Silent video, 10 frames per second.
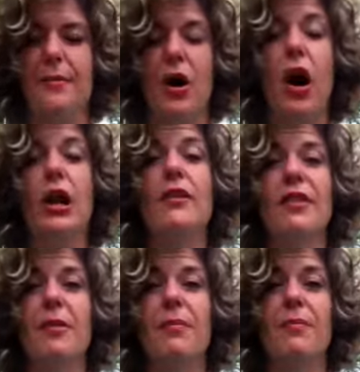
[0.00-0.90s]
All of
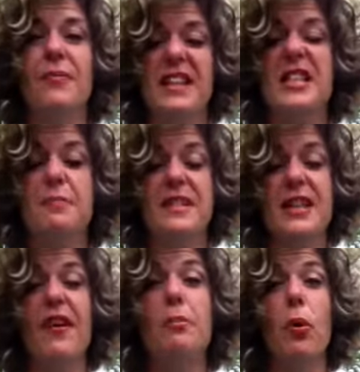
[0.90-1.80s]
these
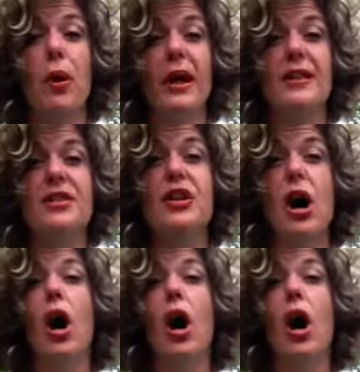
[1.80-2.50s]
specific points